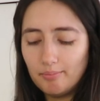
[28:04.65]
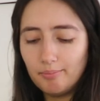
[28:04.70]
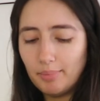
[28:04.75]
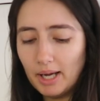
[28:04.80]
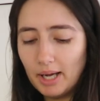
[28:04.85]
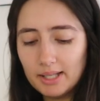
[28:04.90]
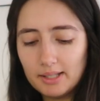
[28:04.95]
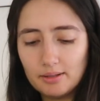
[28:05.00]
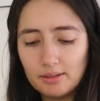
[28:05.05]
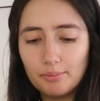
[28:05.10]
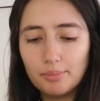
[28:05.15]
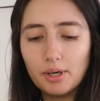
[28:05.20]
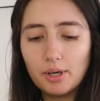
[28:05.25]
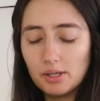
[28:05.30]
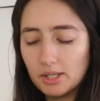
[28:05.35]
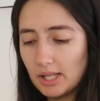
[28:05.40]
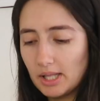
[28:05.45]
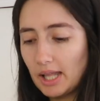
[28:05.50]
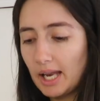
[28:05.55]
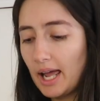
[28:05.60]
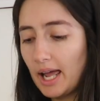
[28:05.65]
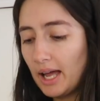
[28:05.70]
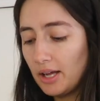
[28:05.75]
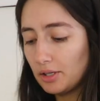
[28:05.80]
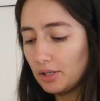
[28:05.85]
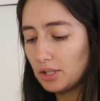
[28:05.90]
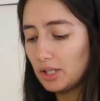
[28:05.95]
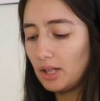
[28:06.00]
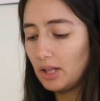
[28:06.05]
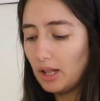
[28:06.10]
buy some protein that i
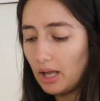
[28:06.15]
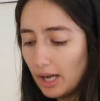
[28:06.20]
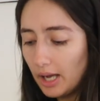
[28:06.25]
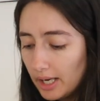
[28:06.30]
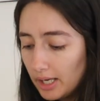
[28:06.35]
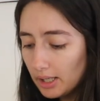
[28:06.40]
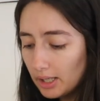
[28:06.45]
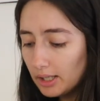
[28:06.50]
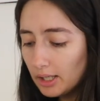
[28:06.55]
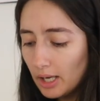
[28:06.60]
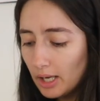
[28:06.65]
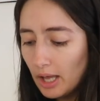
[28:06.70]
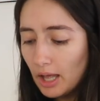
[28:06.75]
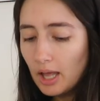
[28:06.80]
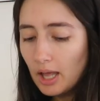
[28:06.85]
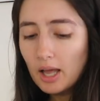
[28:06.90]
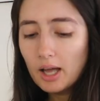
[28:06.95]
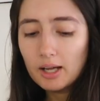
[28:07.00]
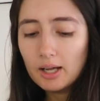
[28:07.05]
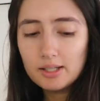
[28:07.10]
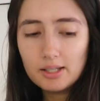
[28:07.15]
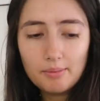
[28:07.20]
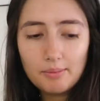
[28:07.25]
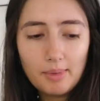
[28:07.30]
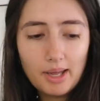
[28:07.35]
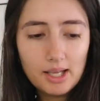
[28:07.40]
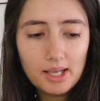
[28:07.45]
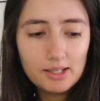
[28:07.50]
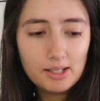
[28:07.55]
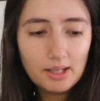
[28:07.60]
actually like because it
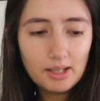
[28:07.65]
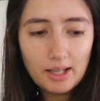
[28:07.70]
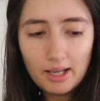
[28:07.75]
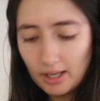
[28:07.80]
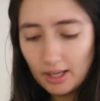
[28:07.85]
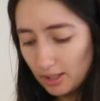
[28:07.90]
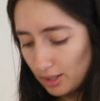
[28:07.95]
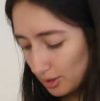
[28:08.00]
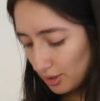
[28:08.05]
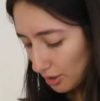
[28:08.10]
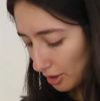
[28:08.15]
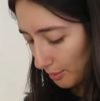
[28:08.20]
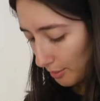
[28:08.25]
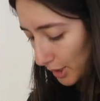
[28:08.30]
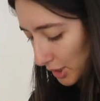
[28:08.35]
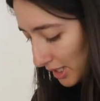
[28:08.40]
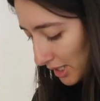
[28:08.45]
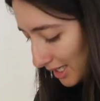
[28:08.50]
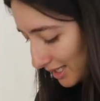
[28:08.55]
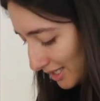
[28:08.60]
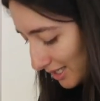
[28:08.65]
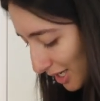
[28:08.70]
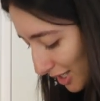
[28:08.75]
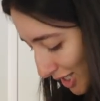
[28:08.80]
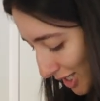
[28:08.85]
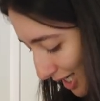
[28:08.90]
makes it like so much easier